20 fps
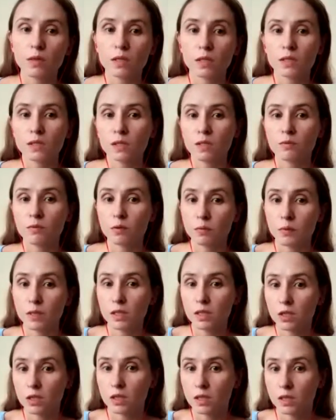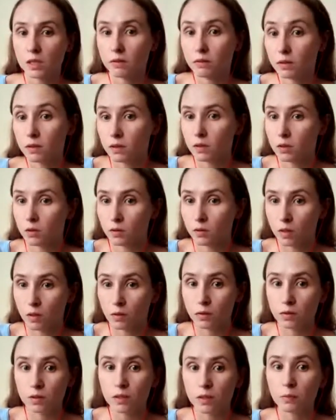It's information given to the
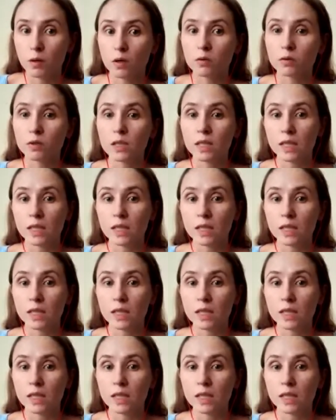learner about